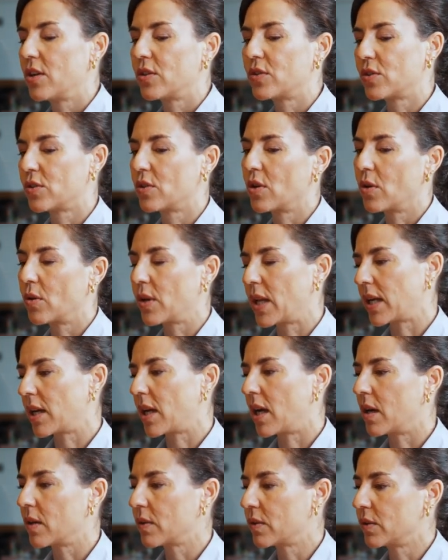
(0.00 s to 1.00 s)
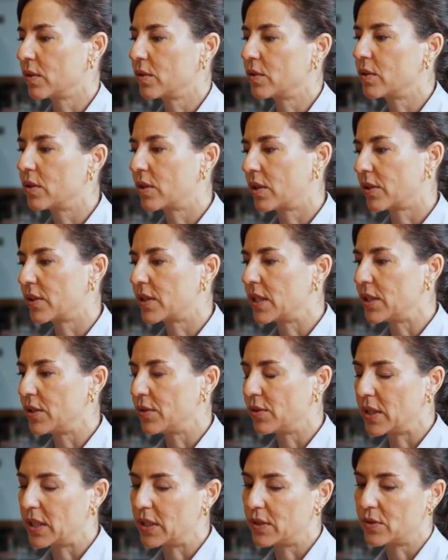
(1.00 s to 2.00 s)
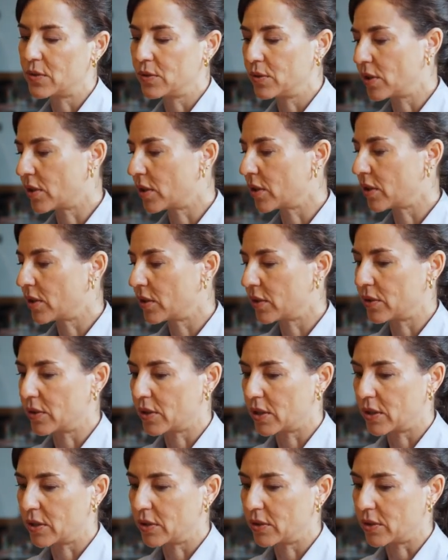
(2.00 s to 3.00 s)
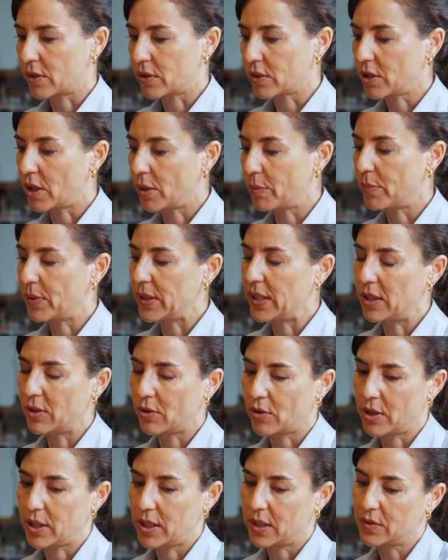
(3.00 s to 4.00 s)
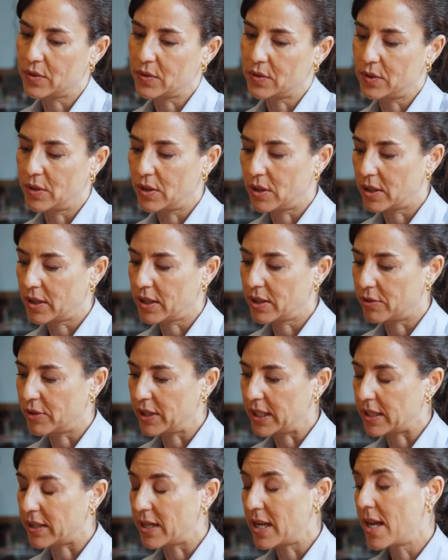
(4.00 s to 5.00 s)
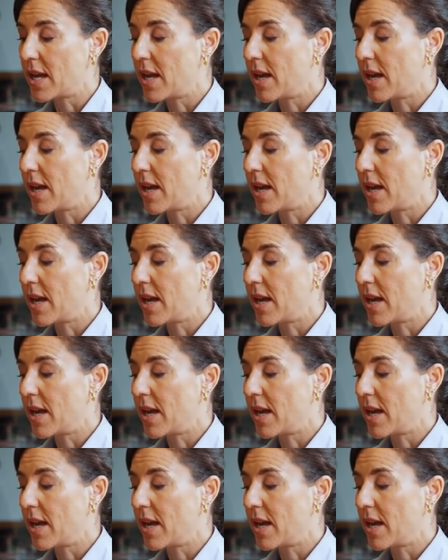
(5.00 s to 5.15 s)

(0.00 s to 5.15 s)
to know, like, how do you continue into your company or into your career.